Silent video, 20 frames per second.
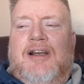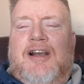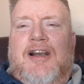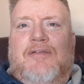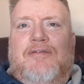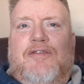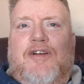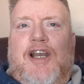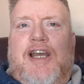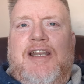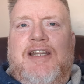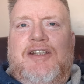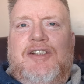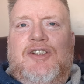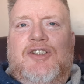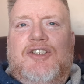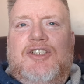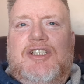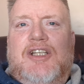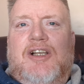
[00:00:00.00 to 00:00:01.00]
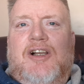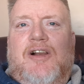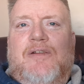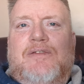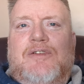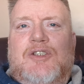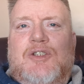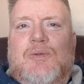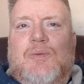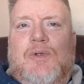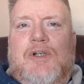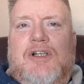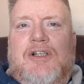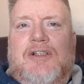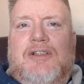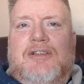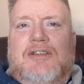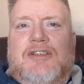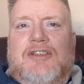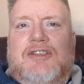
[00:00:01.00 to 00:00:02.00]
are fighting yourself as
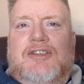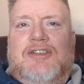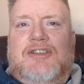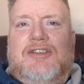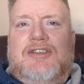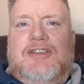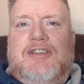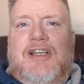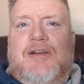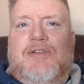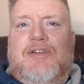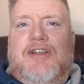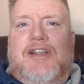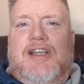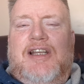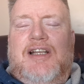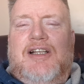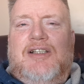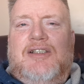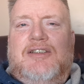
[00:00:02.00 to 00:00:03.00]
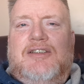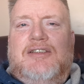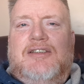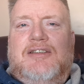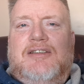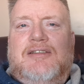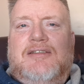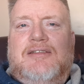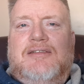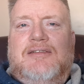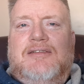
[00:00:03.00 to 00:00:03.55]
well as everything else.